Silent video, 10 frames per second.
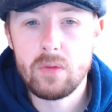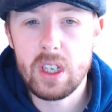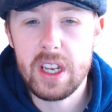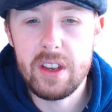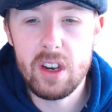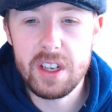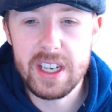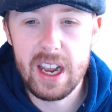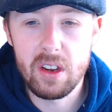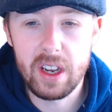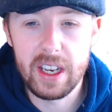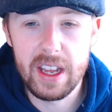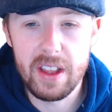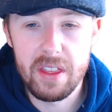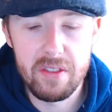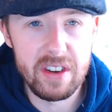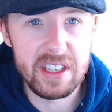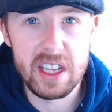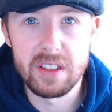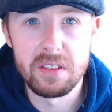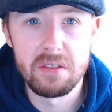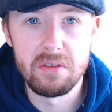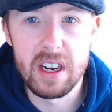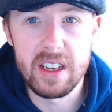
You got to start looking at three cents, right?